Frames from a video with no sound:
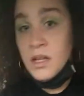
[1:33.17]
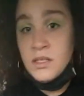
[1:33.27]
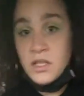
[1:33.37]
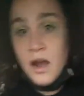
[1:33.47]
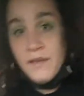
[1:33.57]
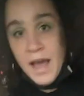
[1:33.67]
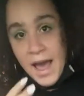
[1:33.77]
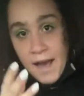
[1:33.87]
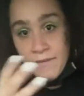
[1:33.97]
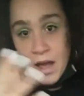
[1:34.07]
Sorry, I
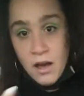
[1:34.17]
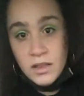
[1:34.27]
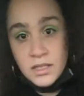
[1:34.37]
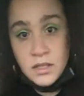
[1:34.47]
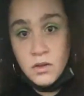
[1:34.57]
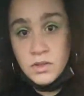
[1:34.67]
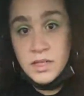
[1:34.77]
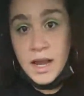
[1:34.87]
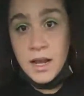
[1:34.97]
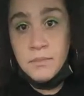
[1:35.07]
have y'all on this whole
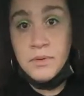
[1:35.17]
setup.